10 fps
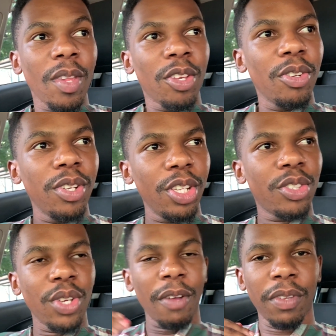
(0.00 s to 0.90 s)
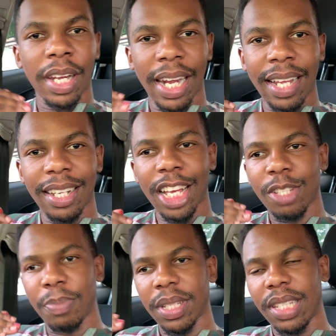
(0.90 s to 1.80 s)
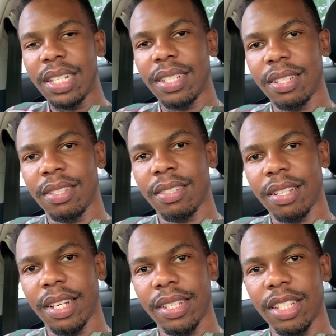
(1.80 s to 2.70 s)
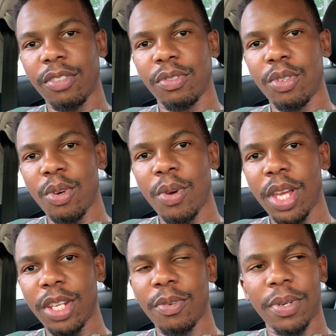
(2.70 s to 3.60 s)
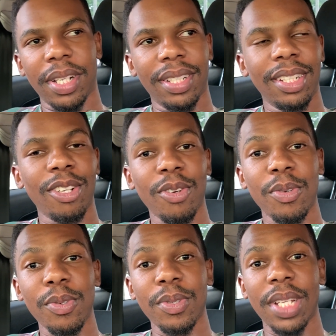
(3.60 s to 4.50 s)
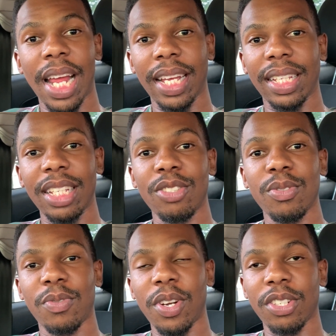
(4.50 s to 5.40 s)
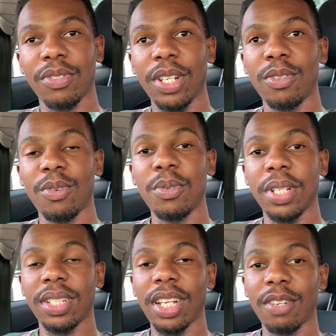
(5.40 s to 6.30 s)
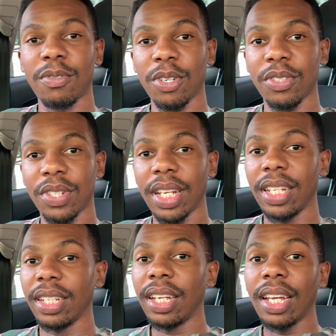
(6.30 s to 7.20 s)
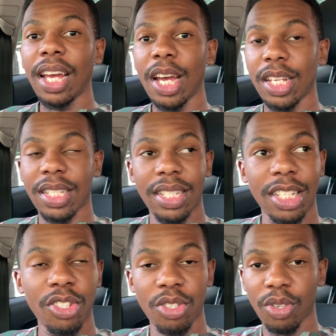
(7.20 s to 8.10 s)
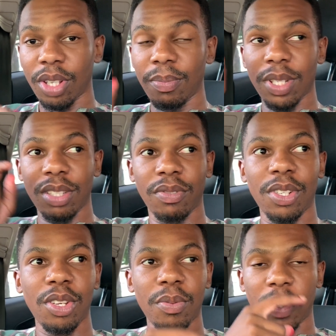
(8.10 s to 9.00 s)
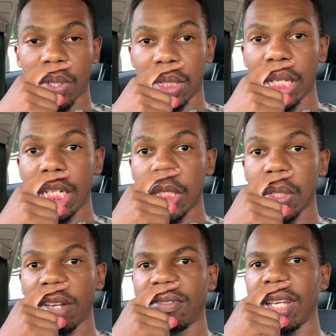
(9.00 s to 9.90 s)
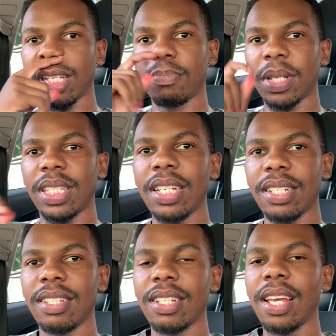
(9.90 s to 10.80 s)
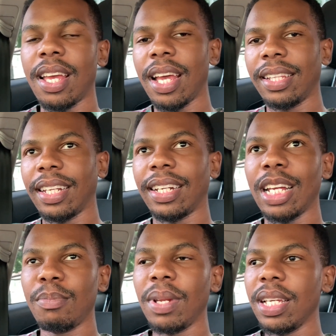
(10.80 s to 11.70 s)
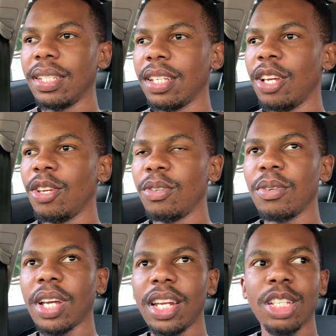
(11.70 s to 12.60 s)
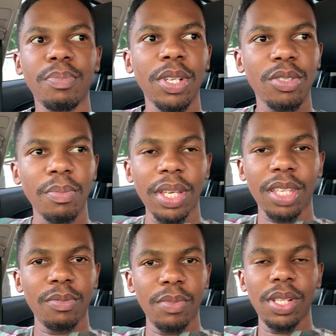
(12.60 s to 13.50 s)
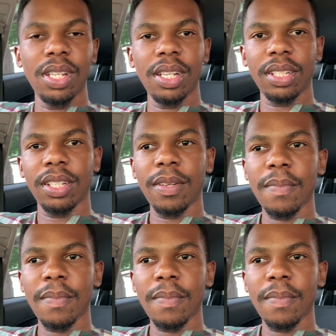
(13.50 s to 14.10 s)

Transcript: you need to have the right expectations guys if you know anyone who's like into forex trading or who just started forex trading i suggest you show them this video because they need to have the expectations at the right place you can't expect to make a million